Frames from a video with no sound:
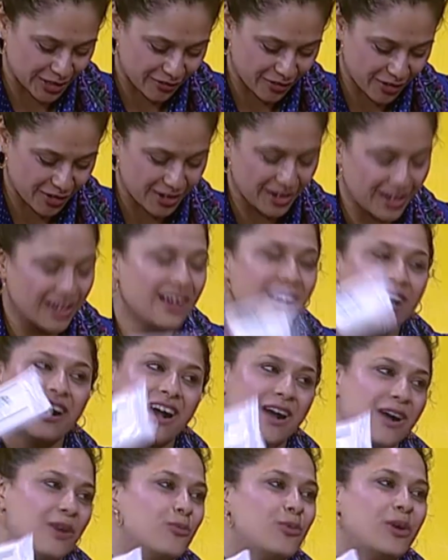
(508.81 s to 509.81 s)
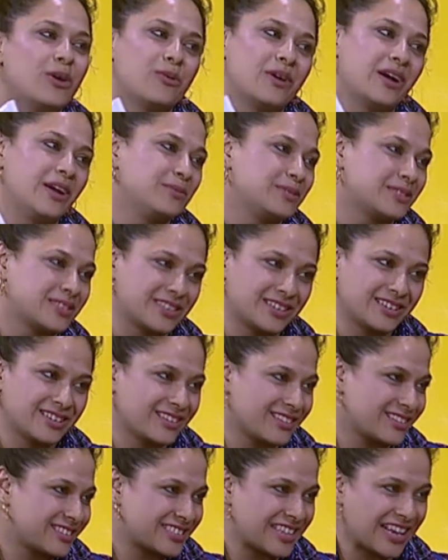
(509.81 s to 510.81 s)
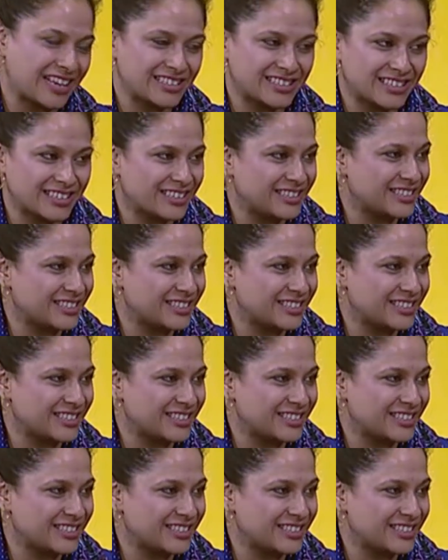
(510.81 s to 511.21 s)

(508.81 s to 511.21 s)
I've got wet wipes, standard.